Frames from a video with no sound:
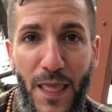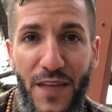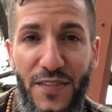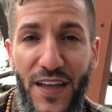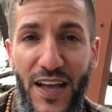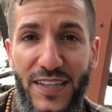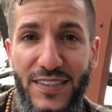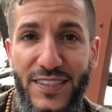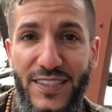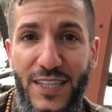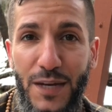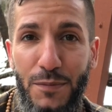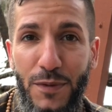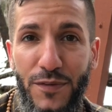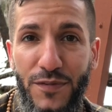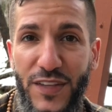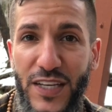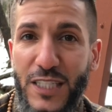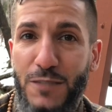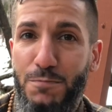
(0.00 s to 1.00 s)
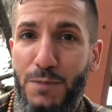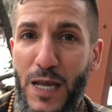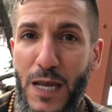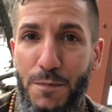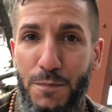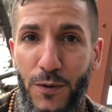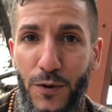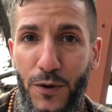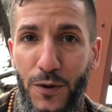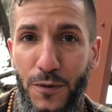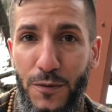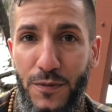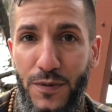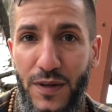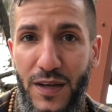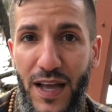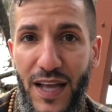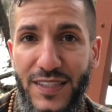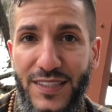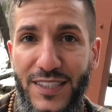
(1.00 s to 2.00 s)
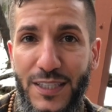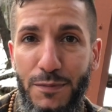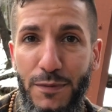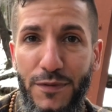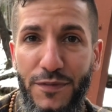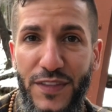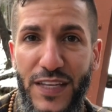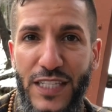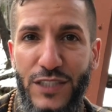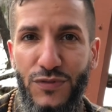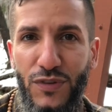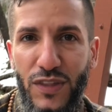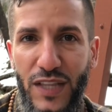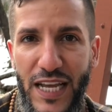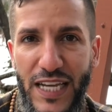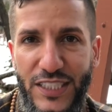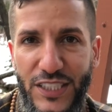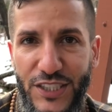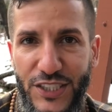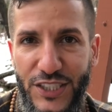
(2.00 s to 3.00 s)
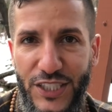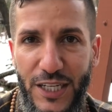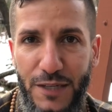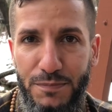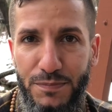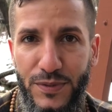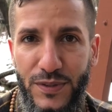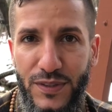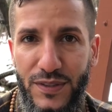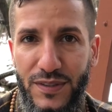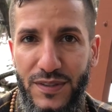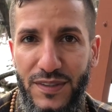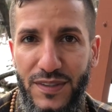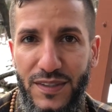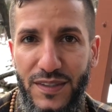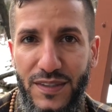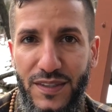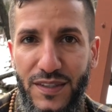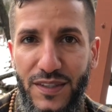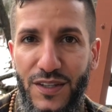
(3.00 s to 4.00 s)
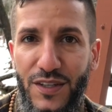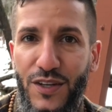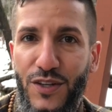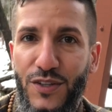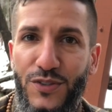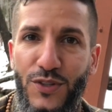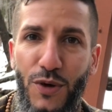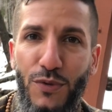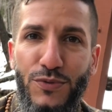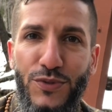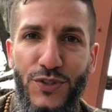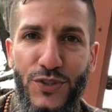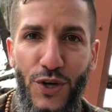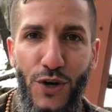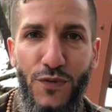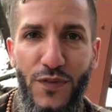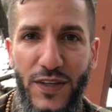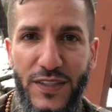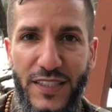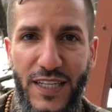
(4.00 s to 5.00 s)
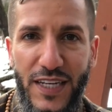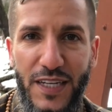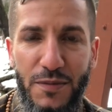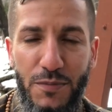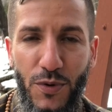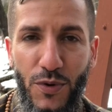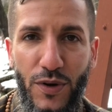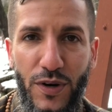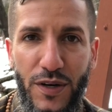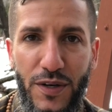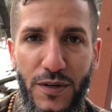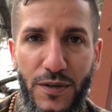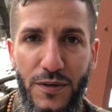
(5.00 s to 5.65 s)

that some of these people and some of these relationships don't serve us anymore.